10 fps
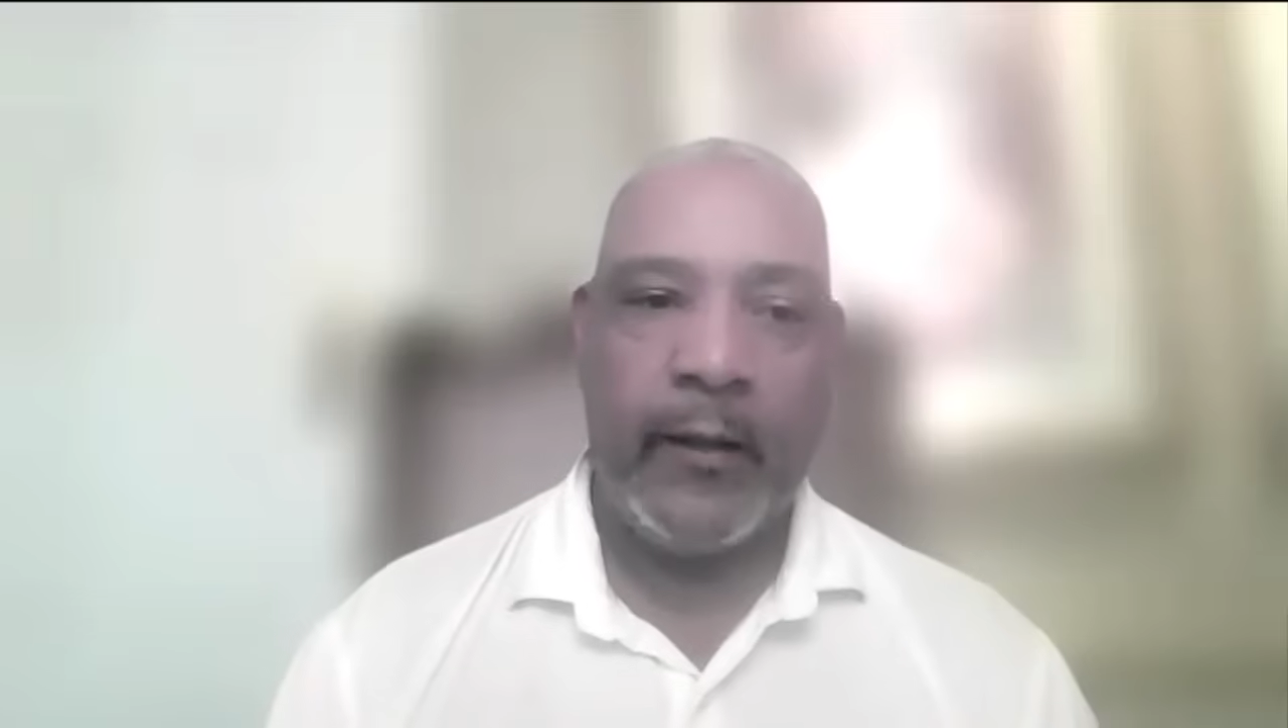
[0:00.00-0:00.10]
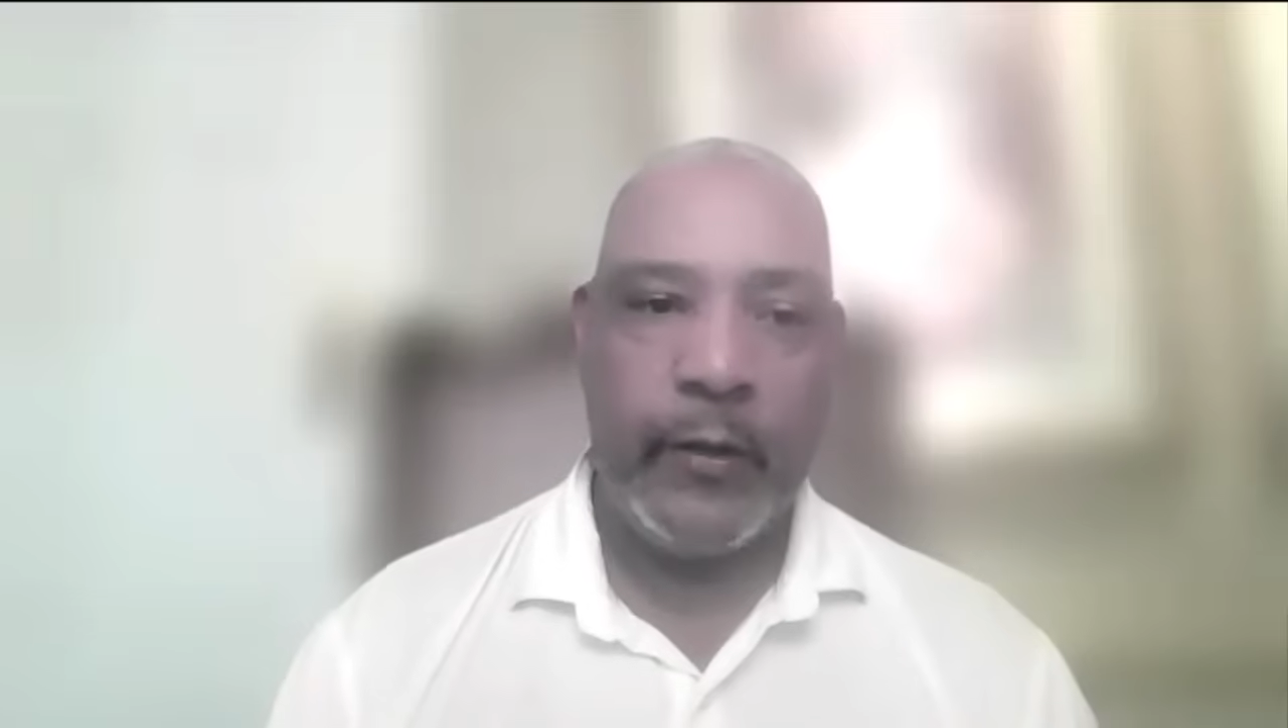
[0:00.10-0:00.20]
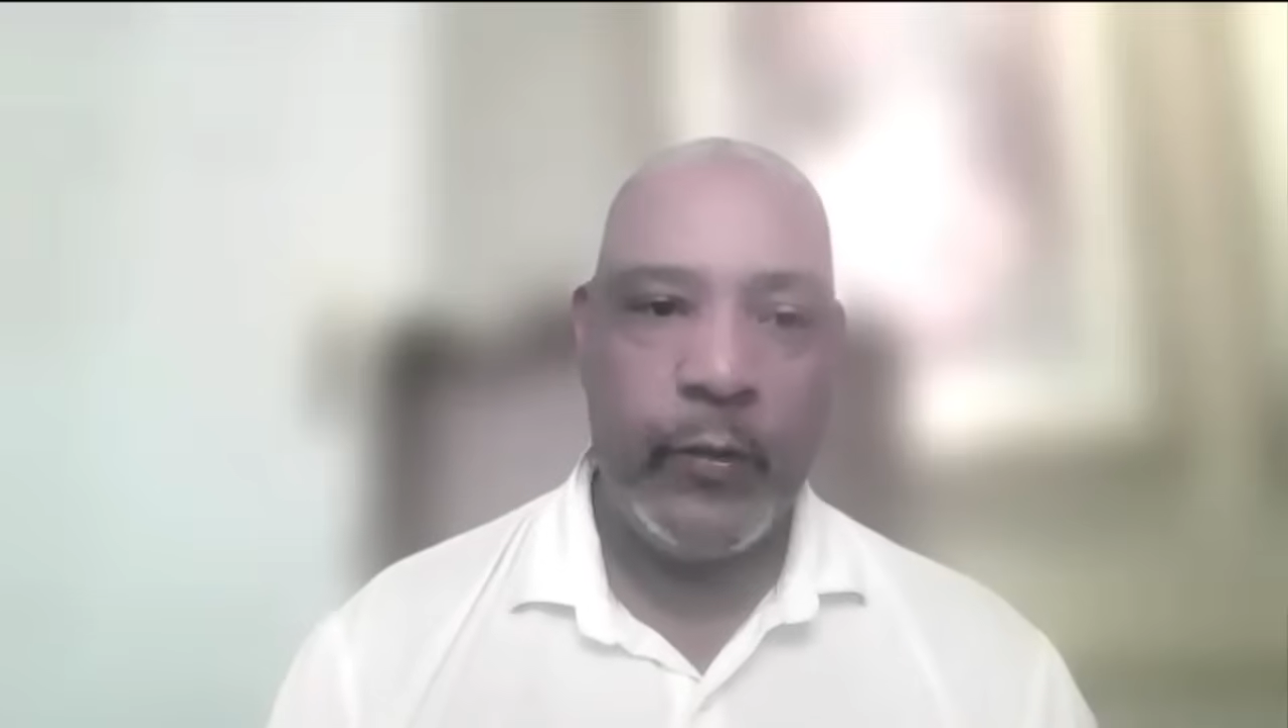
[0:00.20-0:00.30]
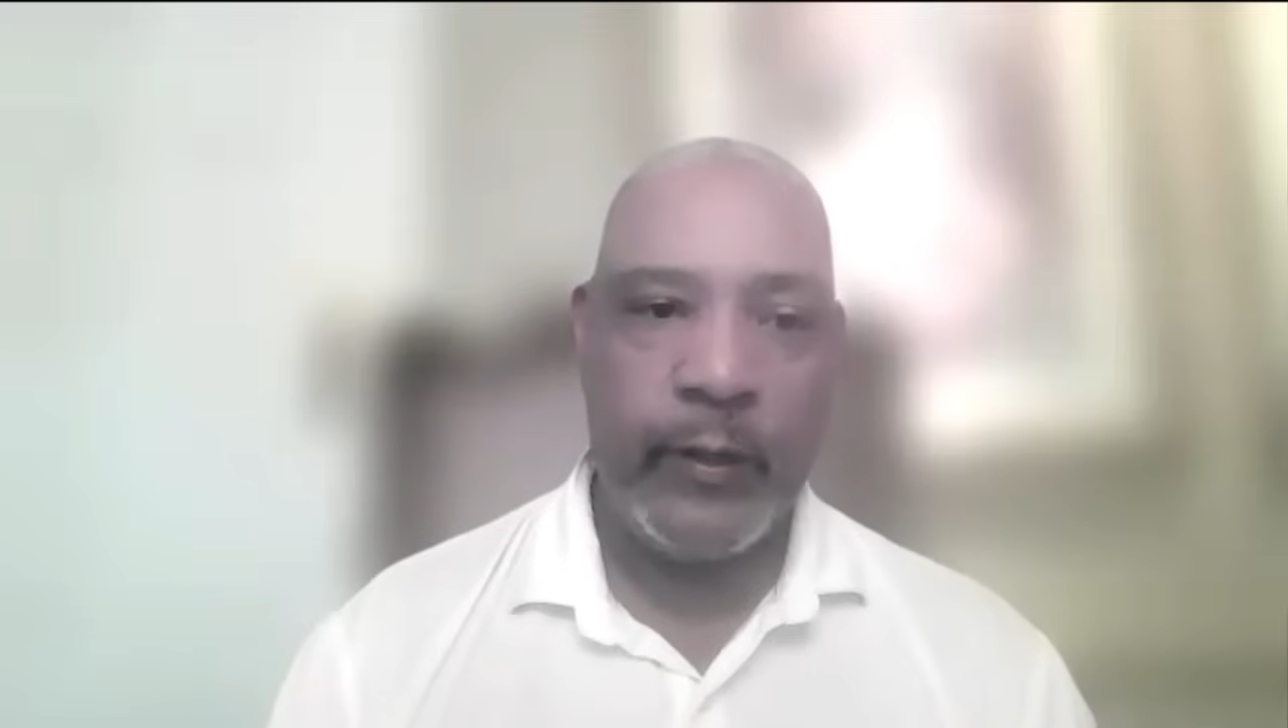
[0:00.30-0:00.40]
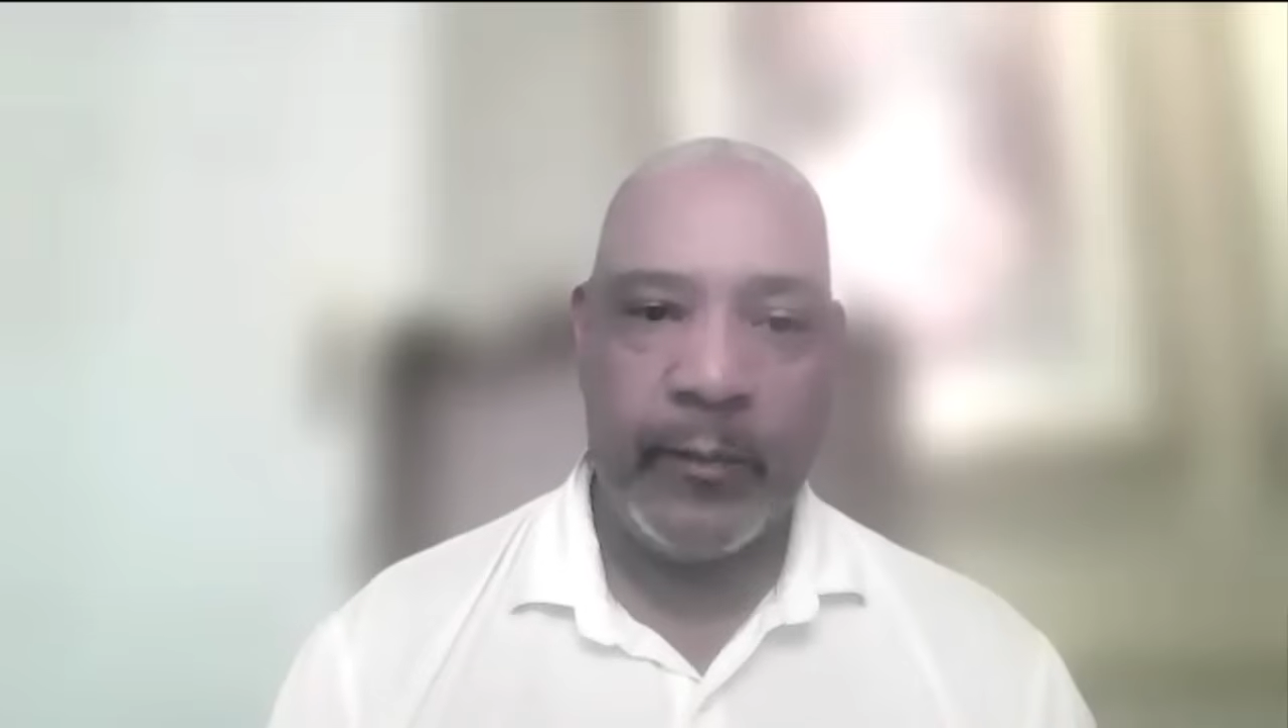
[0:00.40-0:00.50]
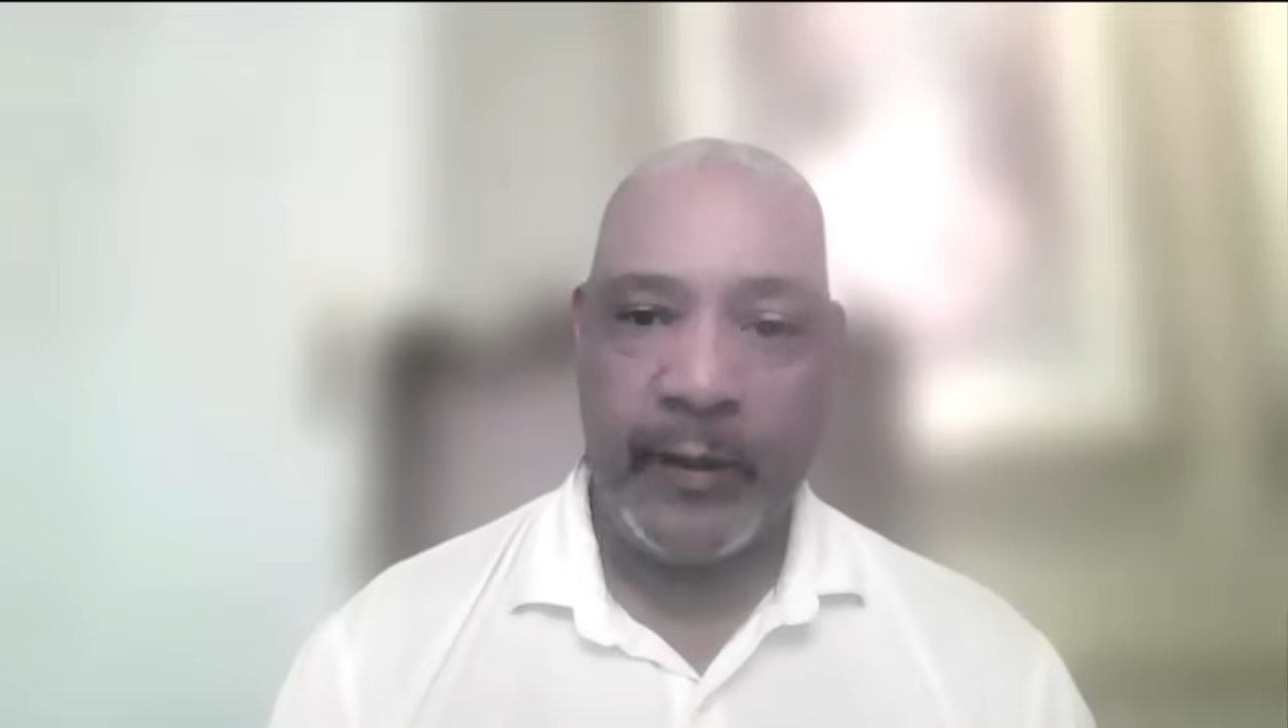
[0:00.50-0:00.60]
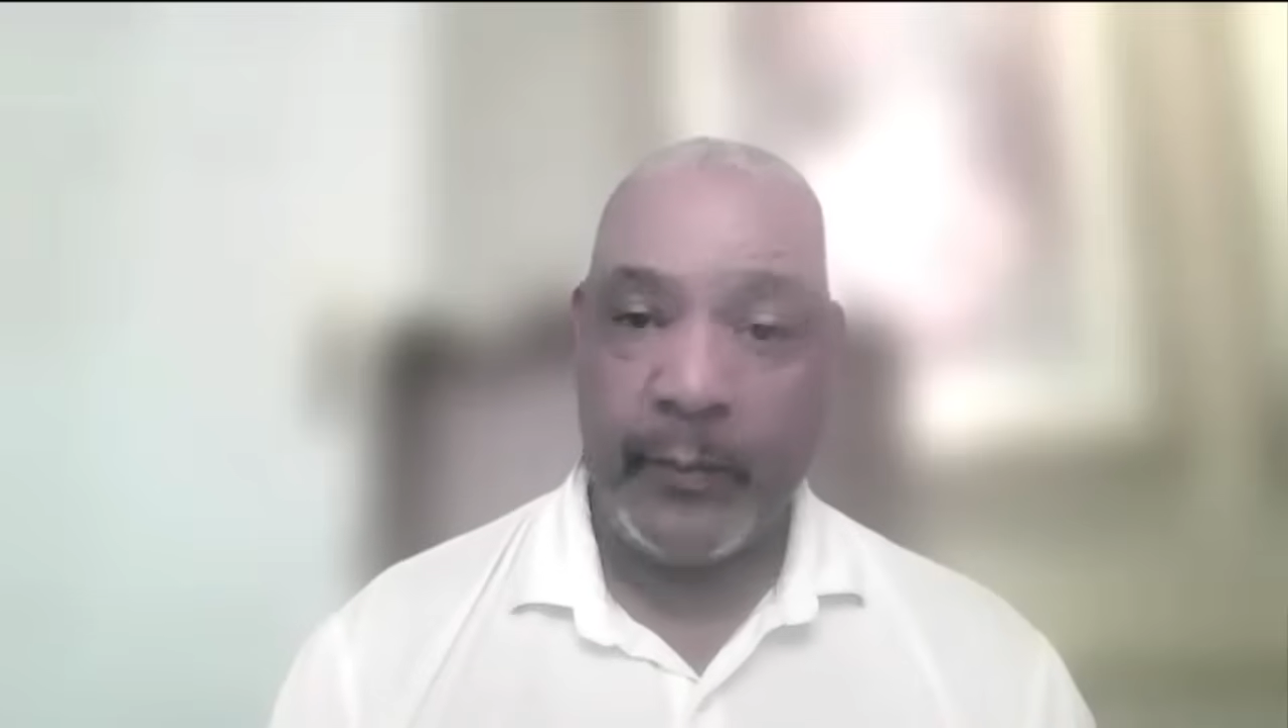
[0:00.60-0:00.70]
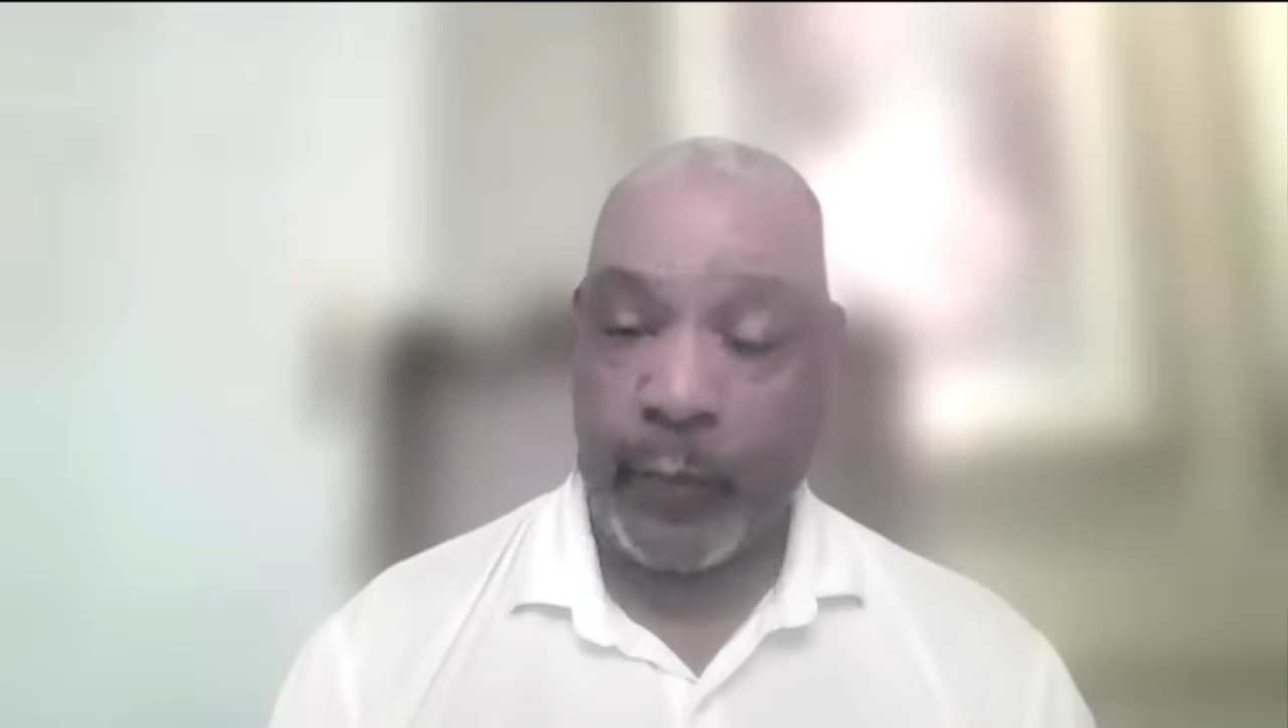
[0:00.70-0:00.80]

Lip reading: You can be